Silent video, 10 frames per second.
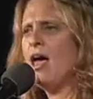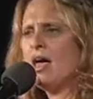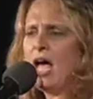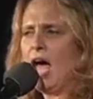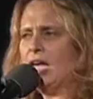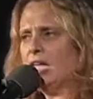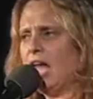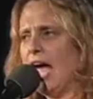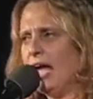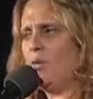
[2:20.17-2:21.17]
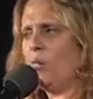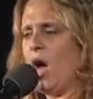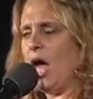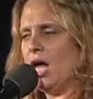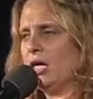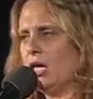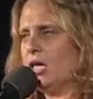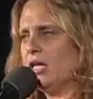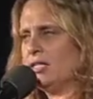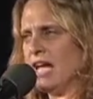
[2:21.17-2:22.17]
kind of like
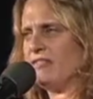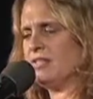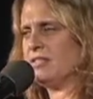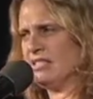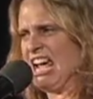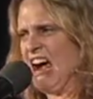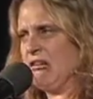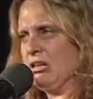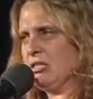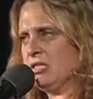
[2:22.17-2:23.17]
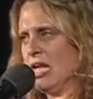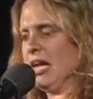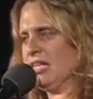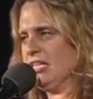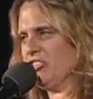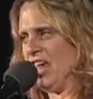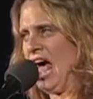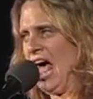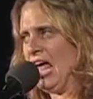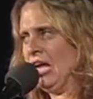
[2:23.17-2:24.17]
what David Sedaris, like I teach
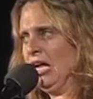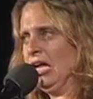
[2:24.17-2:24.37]
that.